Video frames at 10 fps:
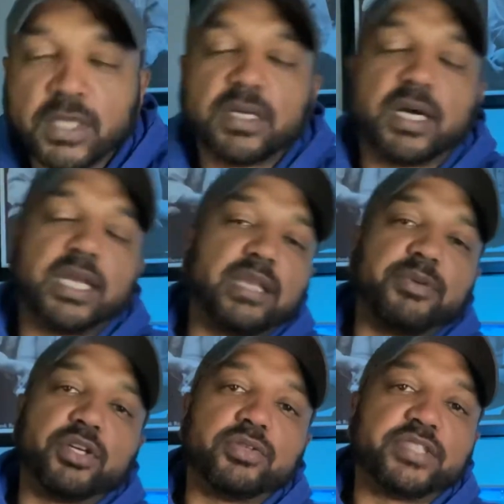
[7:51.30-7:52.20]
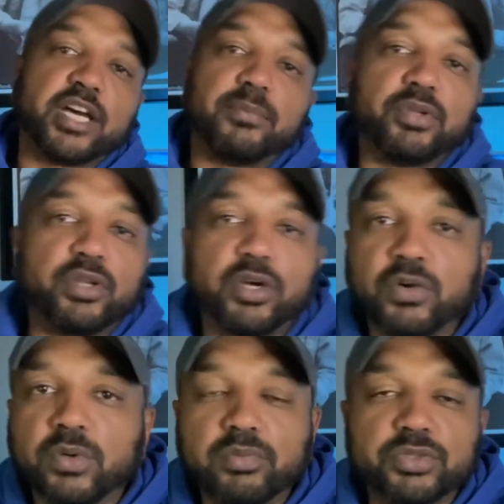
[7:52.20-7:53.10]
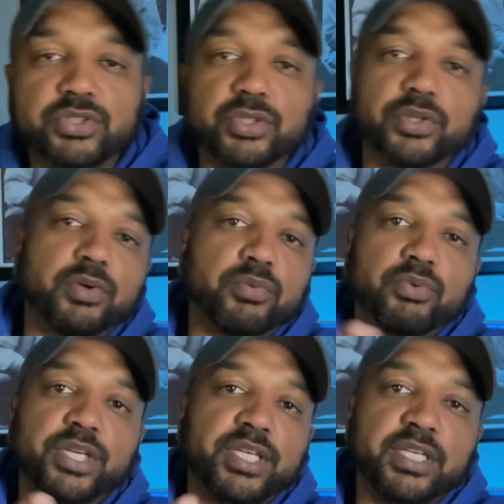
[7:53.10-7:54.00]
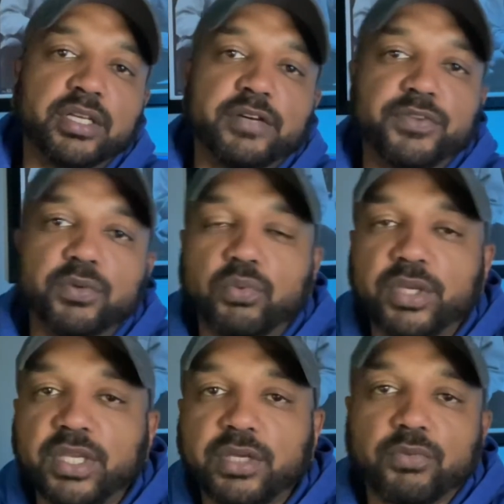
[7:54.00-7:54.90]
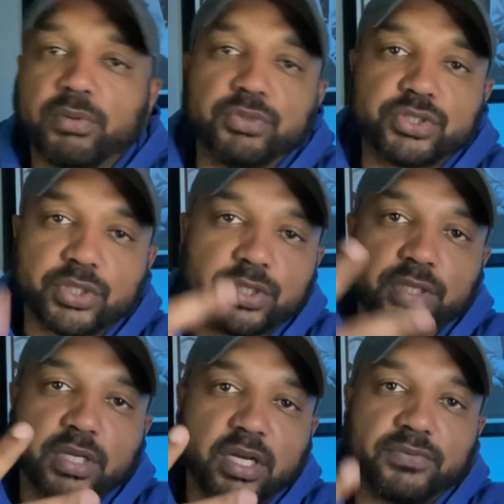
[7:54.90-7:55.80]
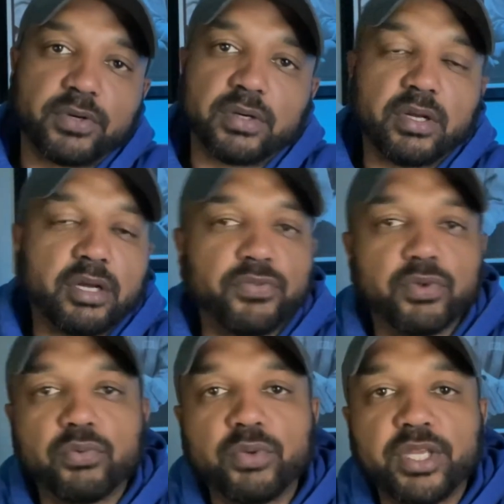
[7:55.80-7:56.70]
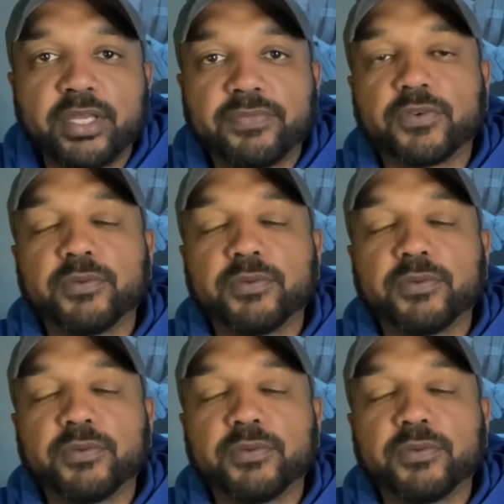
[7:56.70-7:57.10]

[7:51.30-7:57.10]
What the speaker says: All right, let me know down below, what was your read of the week? What was your cover of the week? For